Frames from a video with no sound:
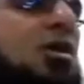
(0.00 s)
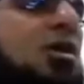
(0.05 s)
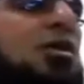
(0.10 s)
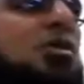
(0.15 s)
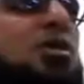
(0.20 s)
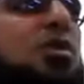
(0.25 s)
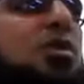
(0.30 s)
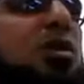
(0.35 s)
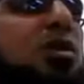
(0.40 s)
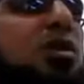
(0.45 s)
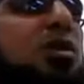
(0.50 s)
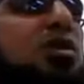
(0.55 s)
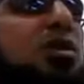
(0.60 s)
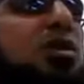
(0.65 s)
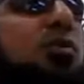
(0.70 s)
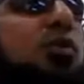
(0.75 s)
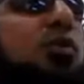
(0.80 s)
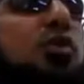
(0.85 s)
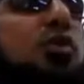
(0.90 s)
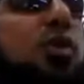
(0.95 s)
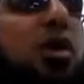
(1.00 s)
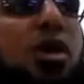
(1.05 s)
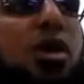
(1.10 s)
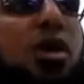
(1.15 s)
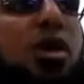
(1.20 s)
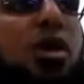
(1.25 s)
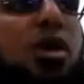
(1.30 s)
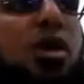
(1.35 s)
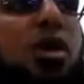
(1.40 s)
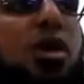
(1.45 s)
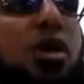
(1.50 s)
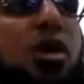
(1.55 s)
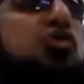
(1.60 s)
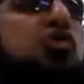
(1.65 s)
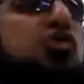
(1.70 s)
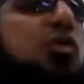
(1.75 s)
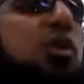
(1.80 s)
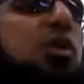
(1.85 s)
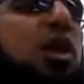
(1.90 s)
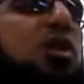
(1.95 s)
you know, they reach a point where as close
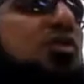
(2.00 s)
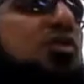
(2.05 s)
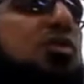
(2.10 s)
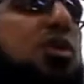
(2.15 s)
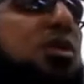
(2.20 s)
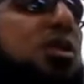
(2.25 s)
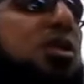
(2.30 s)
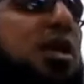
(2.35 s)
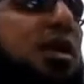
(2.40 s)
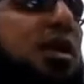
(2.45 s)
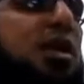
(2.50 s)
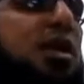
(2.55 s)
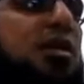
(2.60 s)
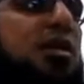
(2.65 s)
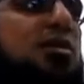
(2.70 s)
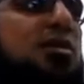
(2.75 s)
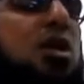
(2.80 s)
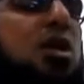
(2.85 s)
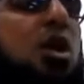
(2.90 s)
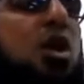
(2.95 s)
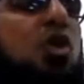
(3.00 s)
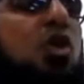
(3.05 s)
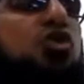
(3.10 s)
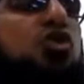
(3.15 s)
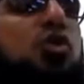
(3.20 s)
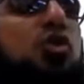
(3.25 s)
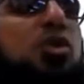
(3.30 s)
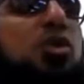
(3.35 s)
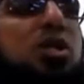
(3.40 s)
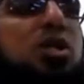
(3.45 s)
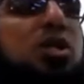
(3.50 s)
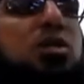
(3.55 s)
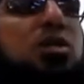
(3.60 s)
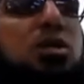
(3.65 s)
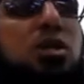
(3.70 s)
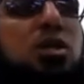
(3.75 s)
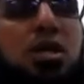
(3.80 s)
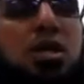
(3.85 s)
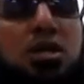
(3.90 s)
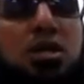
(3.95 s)
to as good as they can get. So it is,
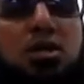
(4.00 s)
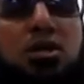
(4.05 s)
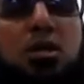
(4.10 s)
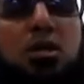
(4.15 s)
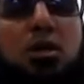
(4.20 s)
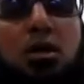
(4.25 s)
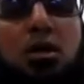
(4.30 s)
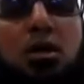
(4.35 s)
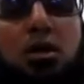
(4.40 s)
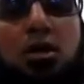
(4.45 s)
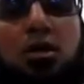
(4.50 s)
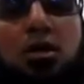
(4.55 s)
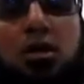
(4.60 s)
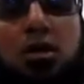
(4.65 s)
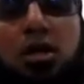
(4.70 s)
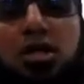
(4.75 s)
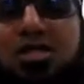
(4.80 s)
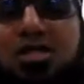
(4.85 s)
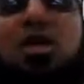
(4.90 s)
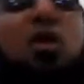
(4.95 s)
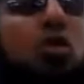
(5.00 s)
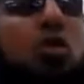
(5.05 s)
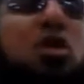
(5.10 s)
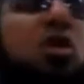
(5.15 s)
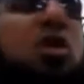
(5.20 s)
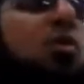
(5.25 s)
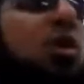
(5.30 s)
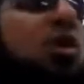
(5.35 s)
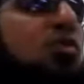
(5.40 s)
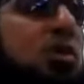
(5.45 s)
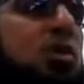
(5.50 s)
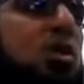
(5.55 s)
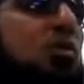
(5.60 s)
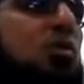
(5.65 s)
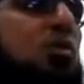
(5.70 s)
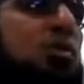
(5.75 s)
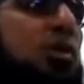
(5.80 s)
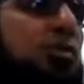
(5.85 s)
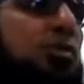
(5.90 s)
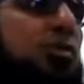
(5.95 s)
it is, it's the only way to deal
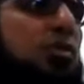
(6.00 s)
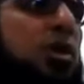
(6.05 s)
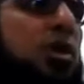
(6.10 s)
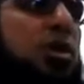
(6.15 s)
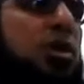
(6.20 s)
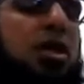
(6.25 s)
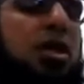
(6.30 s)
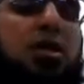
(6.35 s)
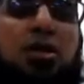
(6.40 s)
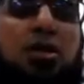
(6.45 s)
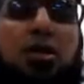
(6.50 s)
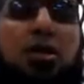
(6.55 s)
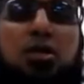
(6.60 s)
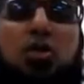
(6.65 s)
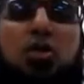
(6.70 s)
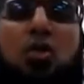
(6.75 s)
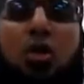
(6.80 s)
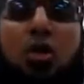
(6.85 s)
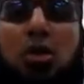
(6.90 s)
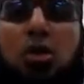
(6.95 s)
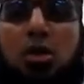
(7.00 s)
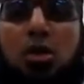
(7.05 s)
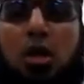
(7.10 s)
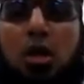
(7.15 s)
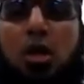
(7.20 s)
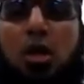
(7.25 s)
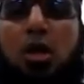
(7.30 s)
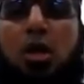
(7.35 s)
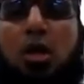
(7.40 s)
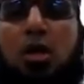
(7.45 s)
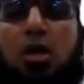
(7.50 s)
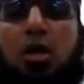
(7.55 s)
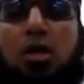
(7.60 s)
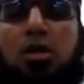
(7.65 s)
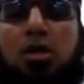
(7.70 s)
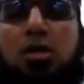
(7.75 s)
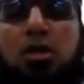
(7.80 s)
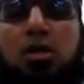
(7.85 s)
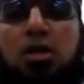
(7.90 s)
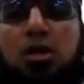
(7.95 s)
with people. here. And this is called uh,
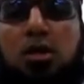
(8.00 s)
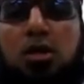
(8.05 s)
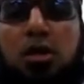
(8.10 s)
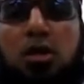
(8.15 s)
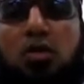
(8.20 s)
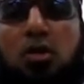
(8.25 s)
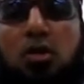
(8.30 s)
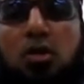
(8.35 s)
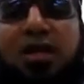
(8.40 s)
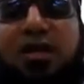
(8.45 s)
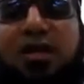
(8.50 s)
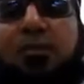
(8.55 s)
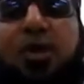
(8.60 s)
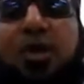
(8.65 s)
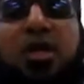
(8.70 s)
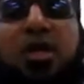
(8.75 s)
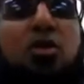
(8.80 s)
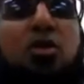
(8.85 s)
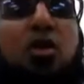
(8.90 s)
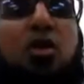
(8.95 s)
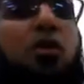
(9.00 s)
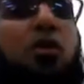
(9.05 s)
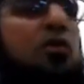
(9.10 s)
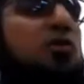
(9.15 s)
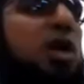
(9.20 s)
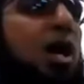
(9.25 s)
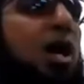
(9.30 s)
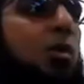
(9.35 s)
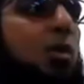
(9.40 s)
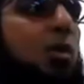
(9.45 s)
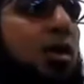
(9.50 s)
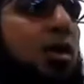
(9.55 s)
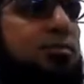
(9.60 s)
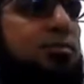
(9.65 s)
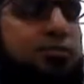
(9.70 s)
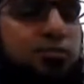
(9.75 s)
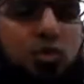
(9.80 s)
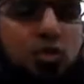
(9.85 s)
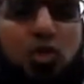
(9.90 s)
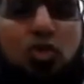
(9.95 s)
the the Quranic method of, of dawah.
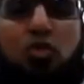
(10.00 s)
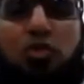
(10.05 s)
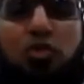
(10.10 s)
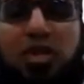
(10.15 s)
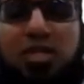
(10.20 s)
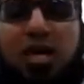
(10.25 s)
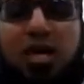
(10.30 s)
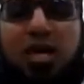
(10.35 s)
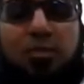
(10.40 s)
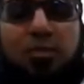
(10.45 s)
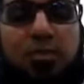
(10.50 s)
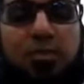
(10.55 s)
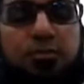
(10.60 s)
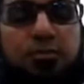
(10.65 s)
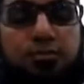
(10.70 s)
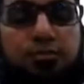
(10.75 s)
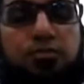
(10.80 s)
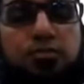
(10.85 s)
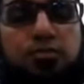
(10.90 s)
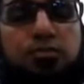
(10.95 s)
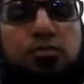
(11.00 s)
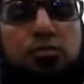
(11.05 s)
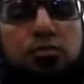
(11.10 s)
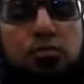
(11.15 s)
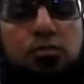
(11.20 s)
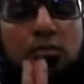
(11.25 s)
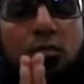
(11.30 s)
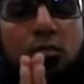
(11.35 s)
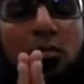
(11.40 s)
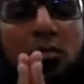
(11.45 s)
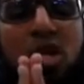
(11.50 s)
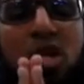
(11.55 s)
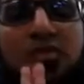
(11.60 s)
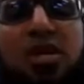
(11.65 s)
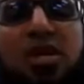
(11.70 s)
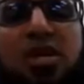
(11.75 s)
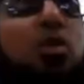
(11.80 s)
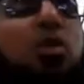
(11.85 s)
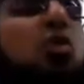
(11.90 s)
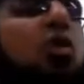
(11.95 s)
So, for example, if
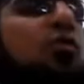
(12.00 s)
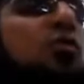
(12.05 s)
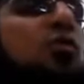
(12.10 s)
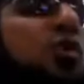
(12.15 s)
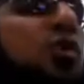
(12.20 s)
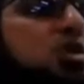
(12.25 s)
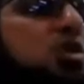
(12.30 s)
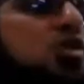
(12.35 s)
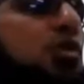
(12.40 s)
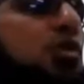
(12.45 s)
someone converts